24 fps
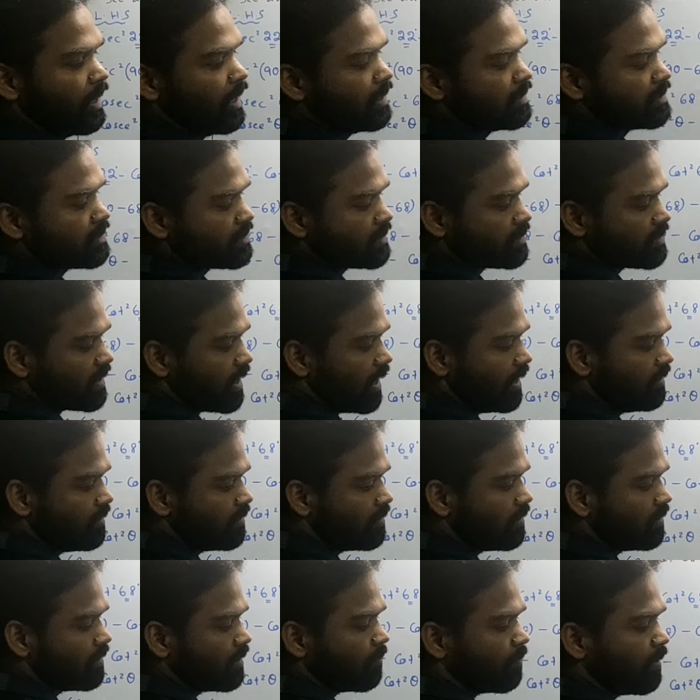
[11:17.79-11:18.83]
and sine
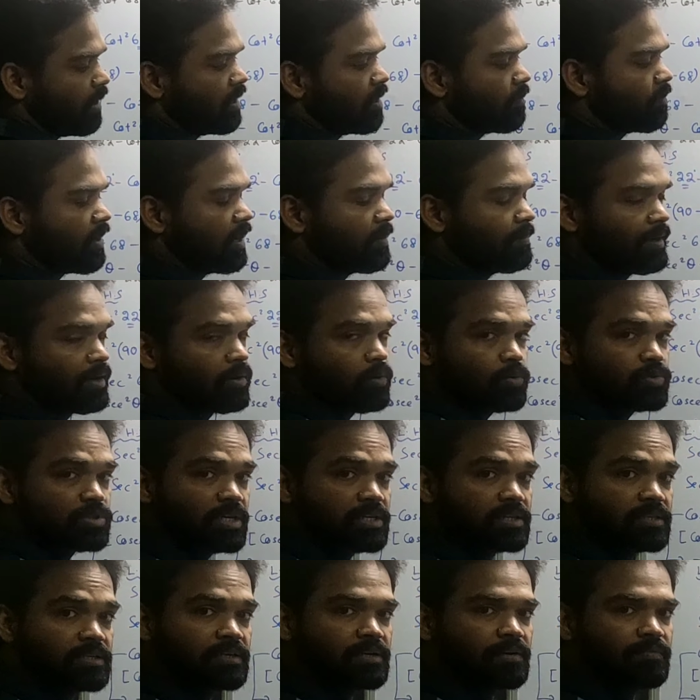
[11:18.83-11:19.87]
theta multiplied by
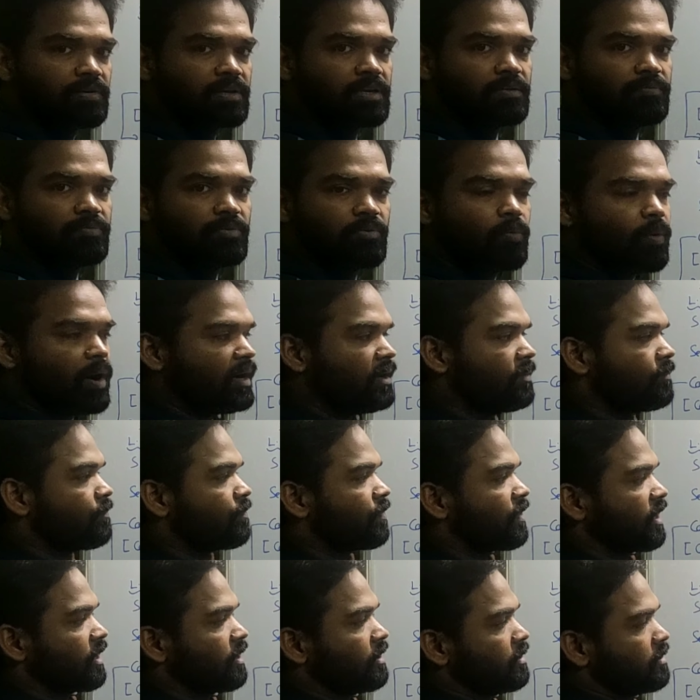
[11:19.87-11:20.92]
cosec theta will give you 1.
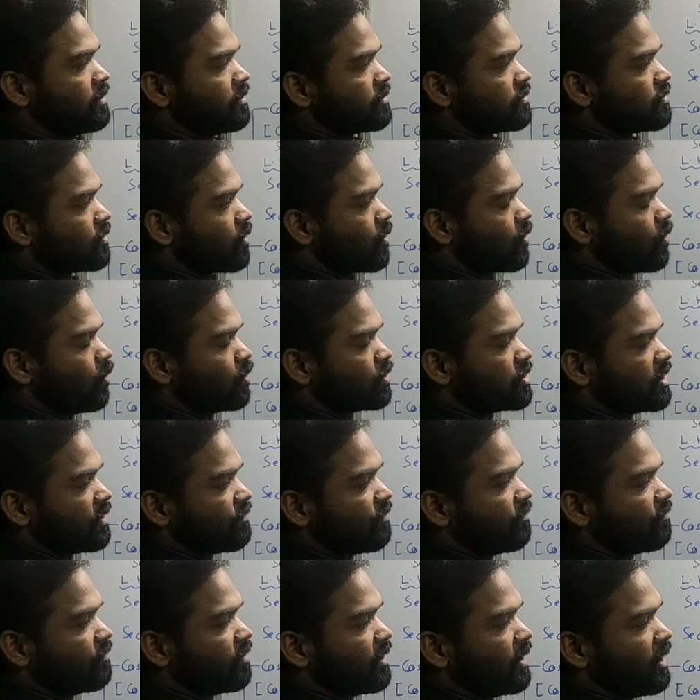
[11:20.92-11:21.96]
So cosec
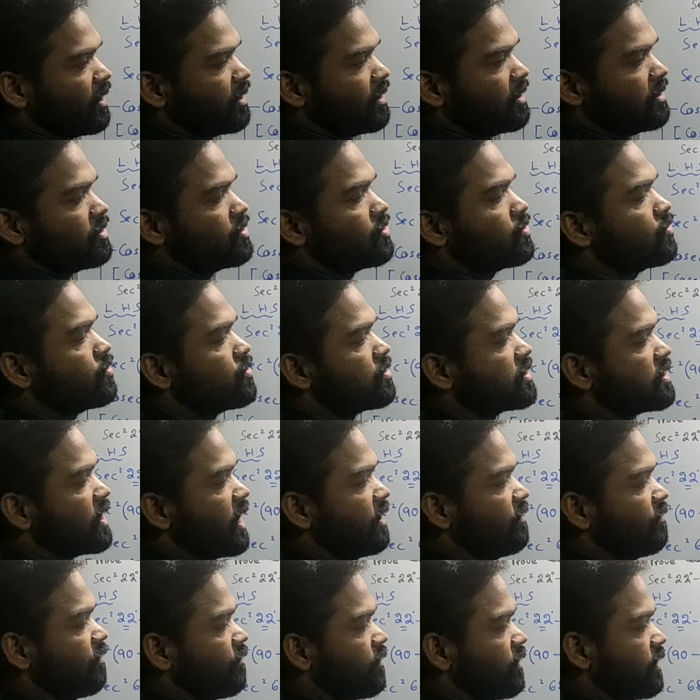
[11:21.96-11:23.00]
59 into
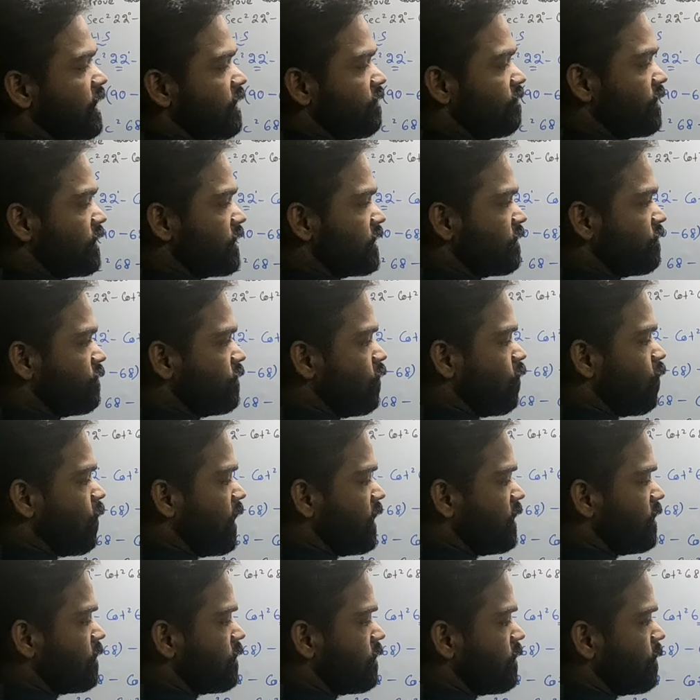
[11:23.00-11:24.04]
sine 59 will give you
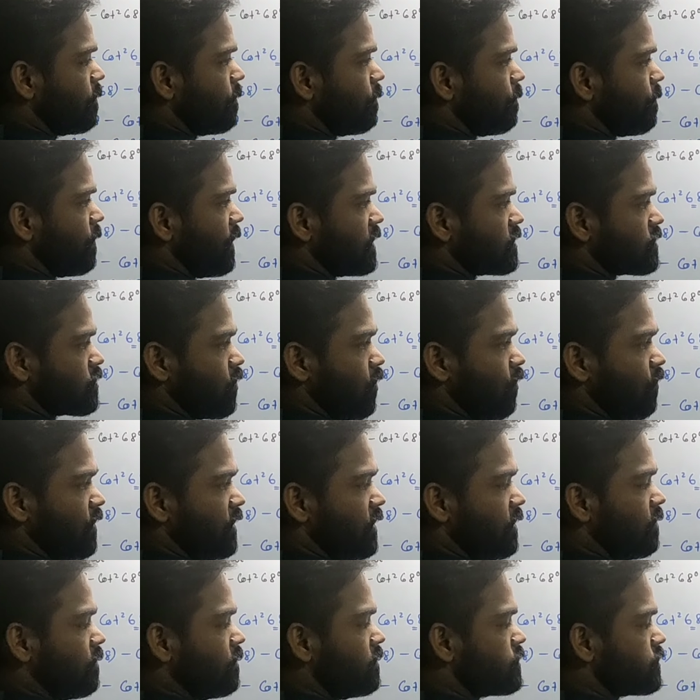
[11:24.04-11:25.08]
1, plus over
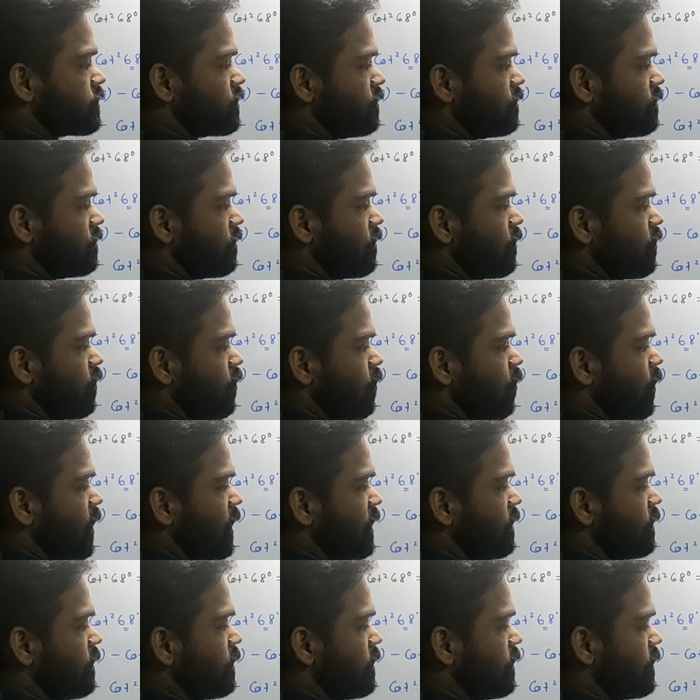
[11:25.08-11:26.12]
here is
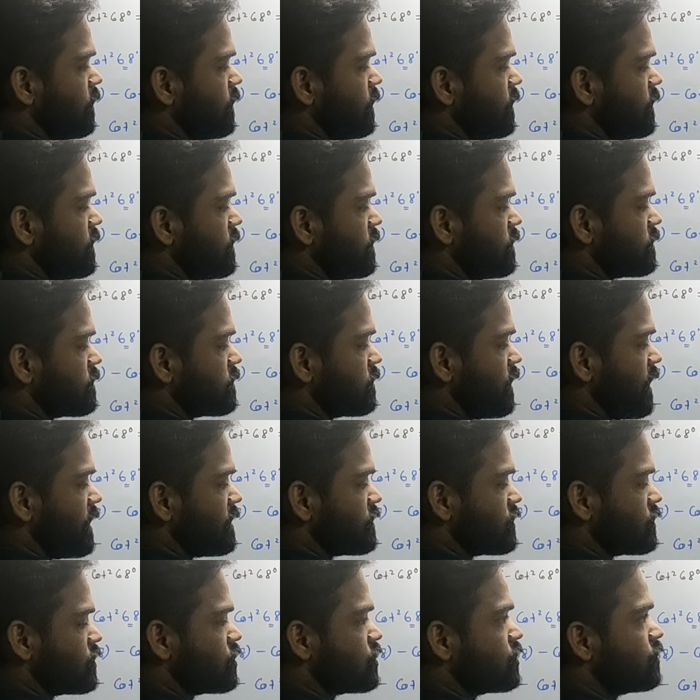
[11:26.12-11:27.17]
1. So
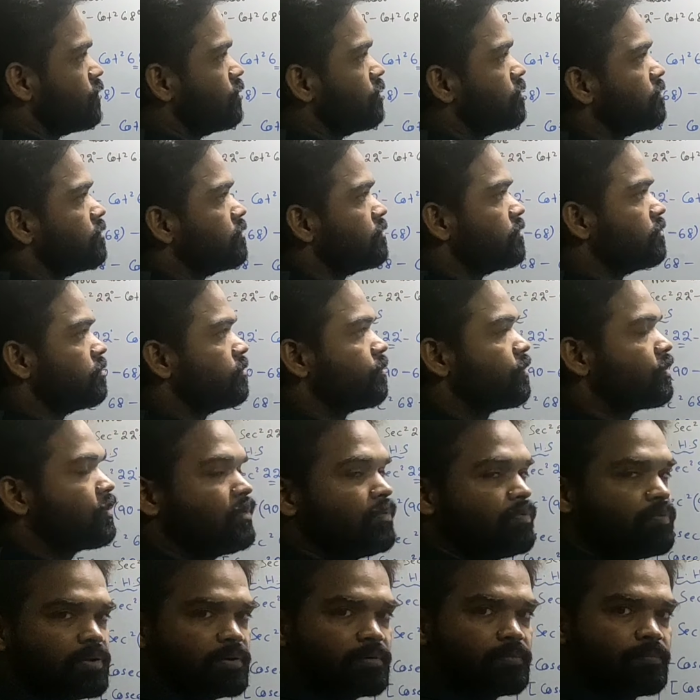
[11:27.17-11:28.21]
that's 2
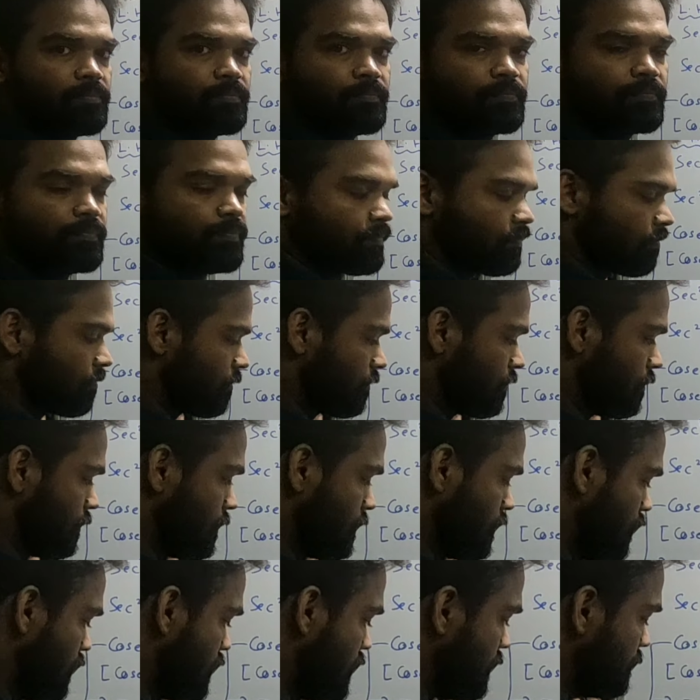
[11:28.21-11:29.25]
proved.
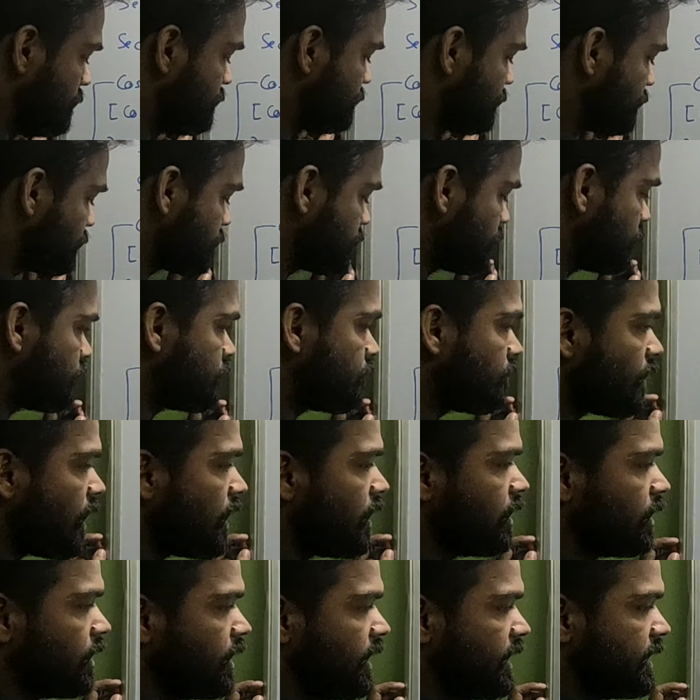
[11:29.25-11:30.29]
Okay.
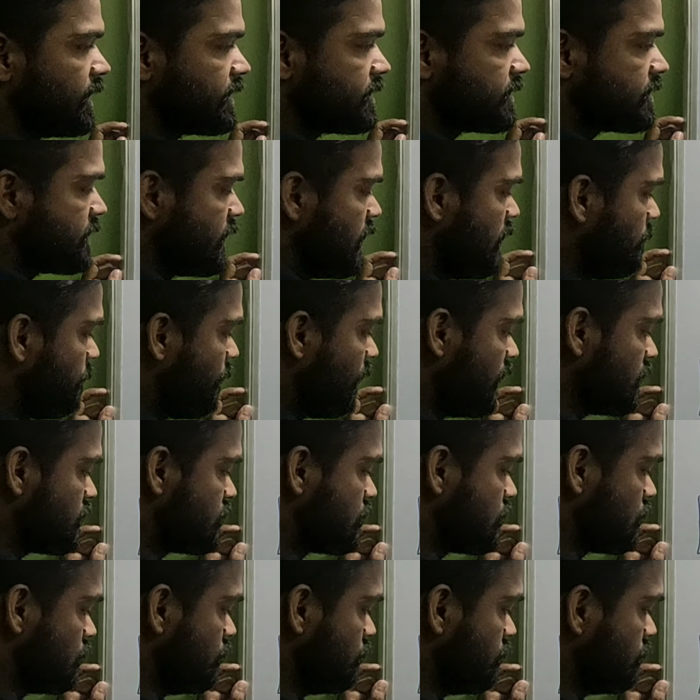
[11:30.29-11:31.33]
10 part
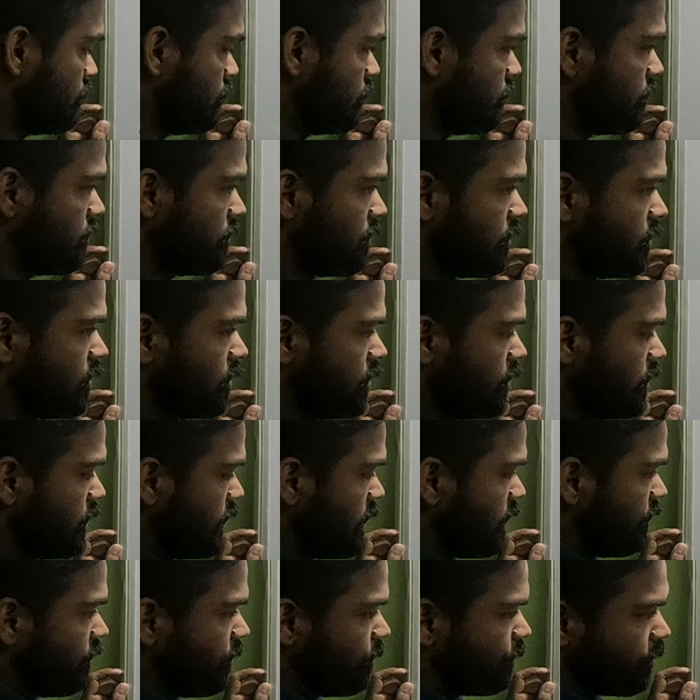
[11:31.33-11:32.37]
2.
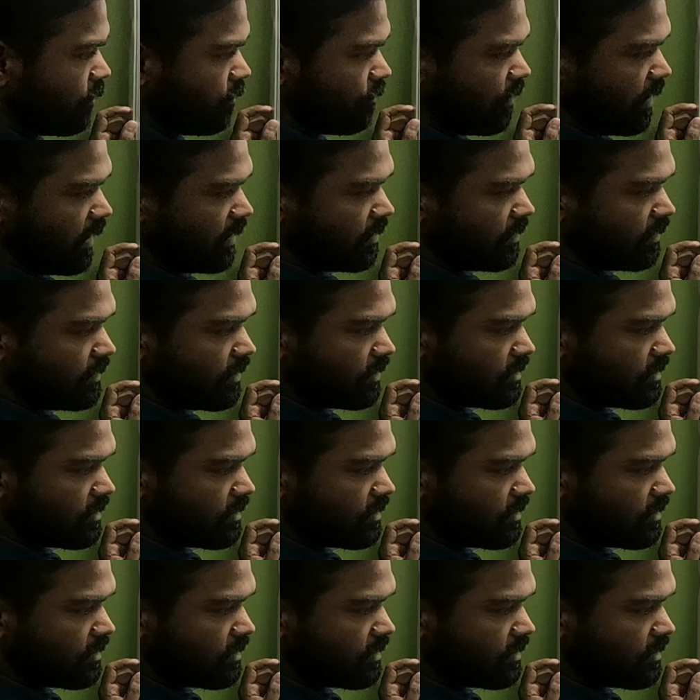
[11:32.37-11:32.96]
You have to prove that